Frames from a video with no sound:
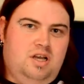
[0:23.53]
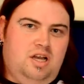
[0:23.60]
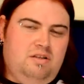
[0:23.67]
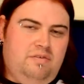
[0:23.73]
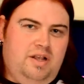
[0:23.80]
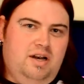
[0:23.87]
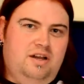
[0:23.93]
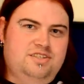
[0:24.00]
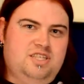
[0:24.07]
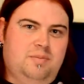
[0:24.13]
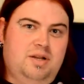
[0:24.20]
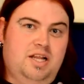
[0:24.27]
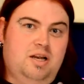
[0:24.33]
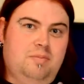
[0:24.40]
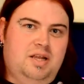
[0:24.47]
I realise
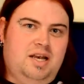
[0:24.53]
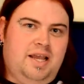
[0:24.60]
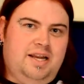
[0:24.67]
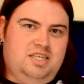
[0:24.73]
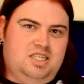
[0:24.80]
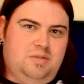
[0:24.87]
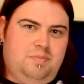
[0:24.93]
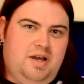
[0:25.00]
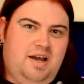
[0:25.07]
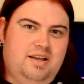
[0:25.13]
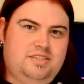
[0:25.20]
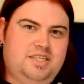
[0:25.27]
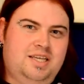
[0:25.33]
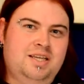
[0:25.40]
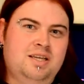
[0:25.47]
I'm a little bit late to the
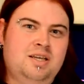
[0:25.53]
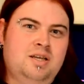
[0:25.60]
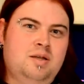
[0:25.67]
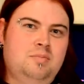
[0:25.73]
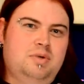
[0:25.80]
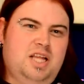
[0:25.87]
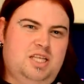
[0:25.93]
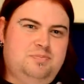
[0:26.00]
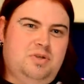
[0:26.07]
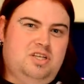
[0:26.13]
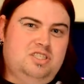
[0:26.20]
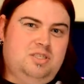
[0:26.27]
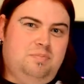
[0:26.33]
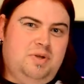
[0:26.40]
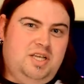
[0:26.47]
party, but that's
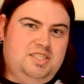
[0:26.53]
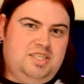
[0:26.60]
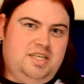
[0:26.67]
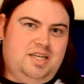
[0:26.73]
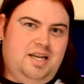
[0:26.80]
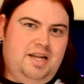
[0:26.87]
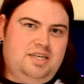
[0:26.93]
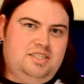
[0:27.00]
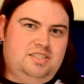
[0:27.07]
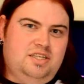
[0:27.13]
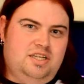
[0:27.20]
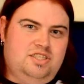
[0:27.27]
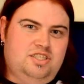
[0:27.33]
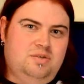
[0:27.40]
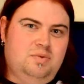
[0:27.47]
because the PC Collector's
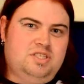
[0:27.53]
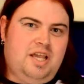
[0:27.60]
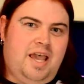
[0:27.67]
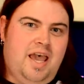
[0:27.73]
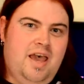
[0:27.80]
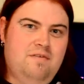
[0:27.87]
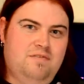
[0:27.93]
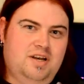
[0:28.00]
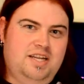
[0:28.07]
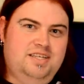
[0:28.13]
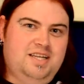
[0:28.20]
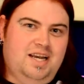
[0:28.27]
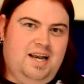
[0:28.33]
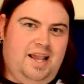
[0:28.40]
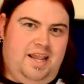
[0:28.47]
Edition was heavily
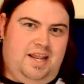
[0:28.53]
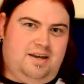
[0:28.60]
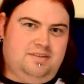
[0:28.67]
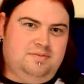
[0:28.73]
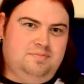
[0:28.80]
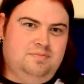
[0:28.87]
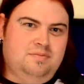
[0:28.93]
delayed.